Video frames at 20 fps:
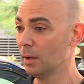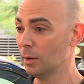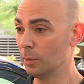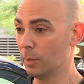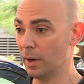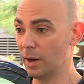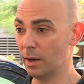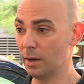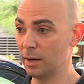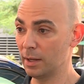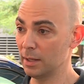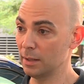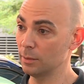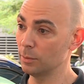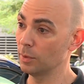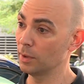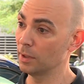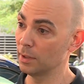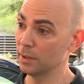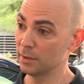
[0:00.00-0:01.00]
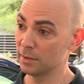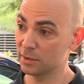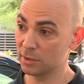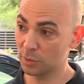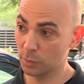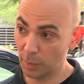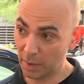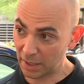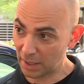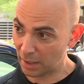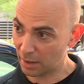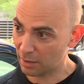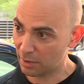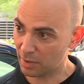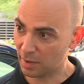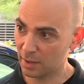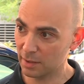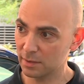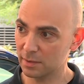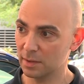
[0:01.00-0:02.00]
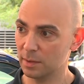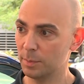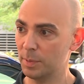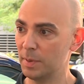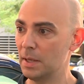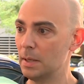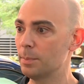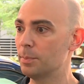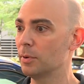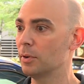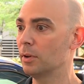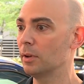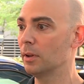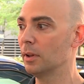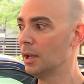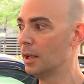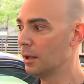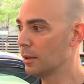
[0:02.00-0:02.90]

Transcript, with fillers: where he was swinging things at people,